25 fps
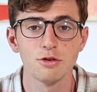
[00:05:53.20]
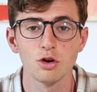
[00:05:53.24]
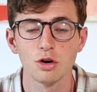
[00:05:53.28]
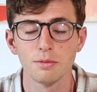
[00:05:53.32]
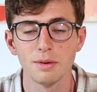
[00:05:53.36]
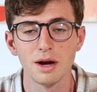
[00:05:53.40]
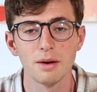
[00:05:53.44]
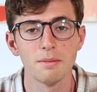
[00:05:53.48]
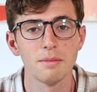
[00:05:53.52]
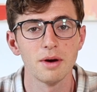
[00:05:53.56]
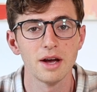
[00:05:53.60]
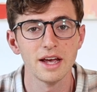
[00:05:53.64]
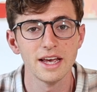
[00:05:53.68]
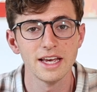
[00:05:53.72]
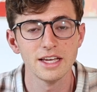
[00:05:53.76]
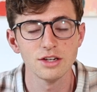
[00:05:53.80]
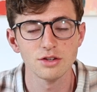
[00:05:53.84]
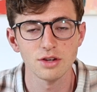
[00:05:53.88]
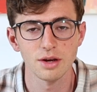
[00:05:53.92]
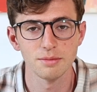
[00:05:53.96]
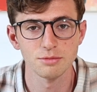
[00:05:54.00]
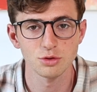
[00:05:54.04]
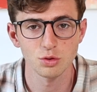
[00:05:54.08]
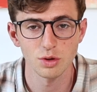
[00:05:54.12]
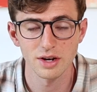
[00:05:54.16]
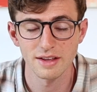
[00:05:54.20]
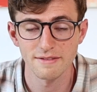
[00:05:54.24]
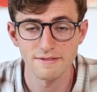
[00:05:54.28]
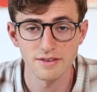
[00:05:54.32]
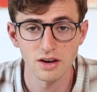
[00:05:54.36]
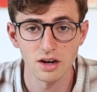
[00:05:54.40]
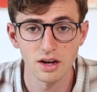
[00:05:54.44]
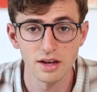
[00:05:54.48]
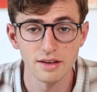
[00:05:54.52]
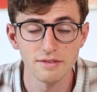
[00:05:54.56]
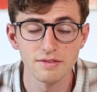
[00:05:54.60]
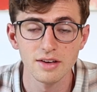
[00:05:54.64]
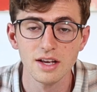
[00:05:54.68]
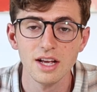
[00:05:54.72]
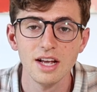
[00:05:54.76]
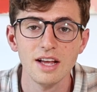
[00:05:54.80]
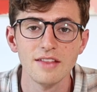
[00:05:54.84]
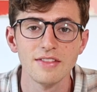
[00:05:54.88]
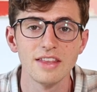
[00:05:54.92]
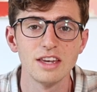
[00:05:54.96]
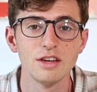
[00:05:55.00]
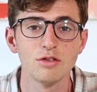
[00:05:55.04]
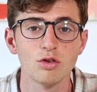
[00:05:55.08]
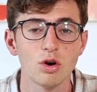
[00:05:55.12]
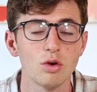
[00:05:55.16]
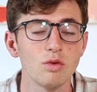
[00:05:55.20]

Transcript: you're about my age, I'm 25, then you've